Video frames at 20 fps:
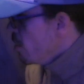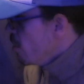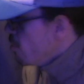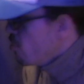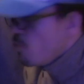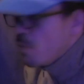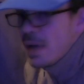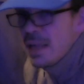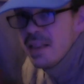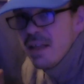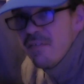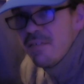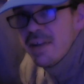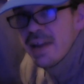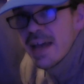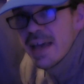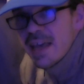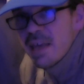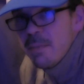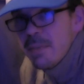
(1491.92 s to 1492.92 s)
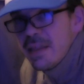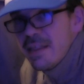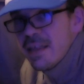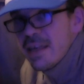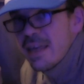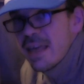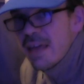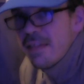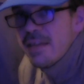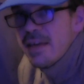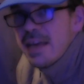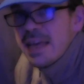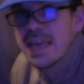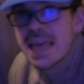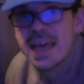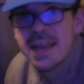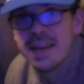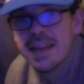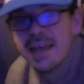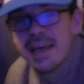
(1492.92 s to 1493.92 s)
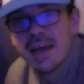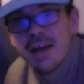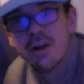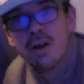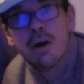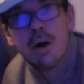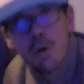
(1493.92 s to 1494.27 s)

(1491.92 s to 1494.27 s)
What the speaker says: So my love and I can be together again in our